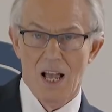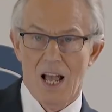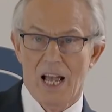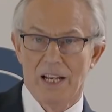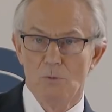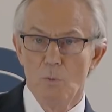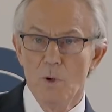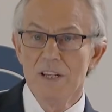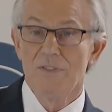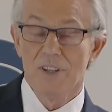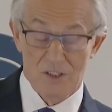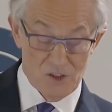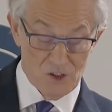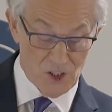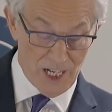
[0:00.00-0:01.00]
and weave
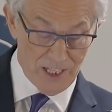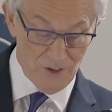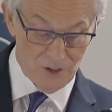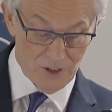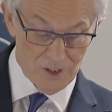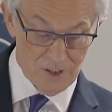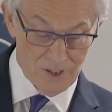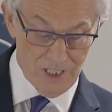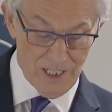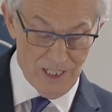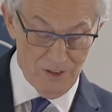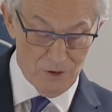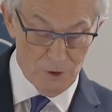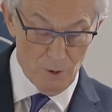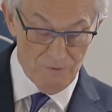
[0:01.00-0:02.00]
its changes
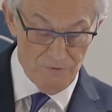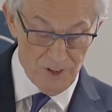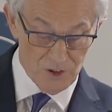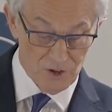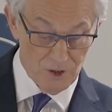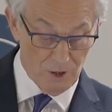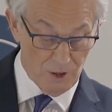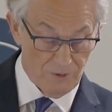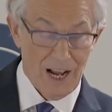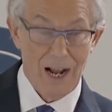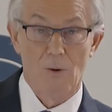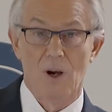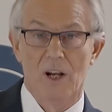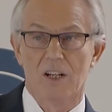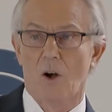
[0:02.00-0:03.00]
into a vision of
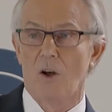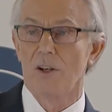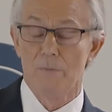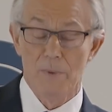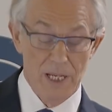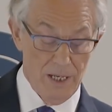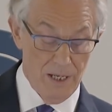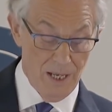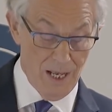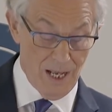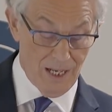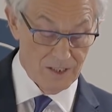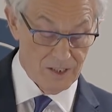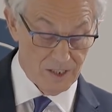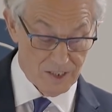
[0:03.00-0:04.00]
how economy
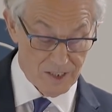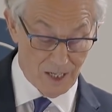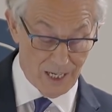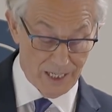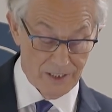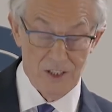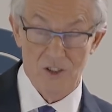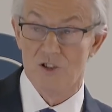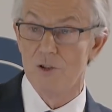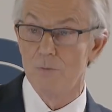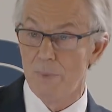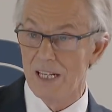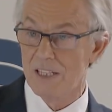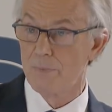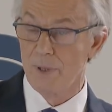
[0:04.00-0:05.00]
and society should
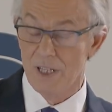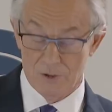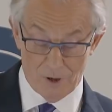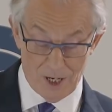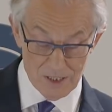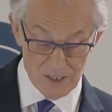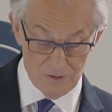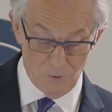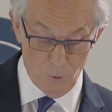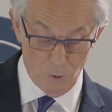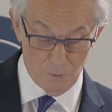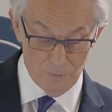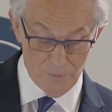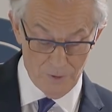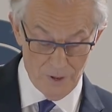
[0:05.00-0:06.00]
best be
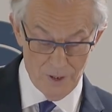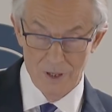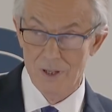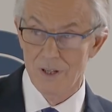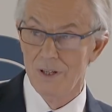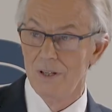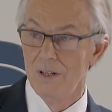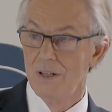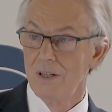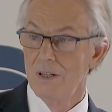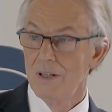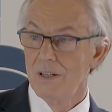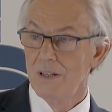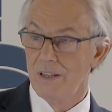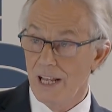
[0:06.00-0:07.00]
transformed,
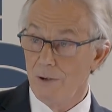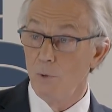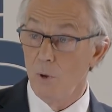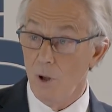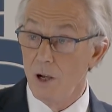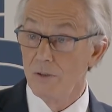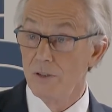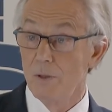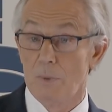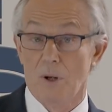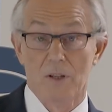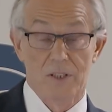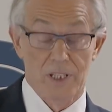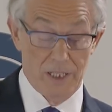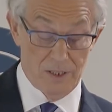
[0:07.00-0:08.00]
they will own the
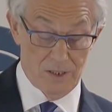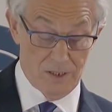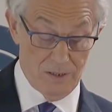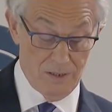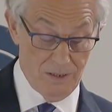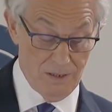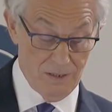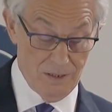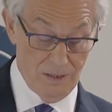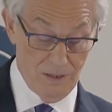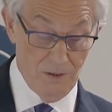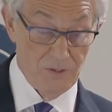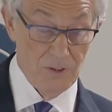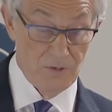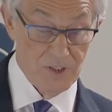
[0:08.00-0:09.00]
politics
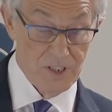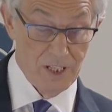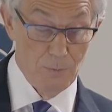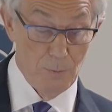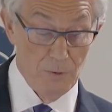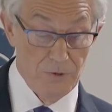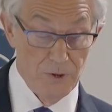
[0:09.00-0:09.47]
of the foreseeable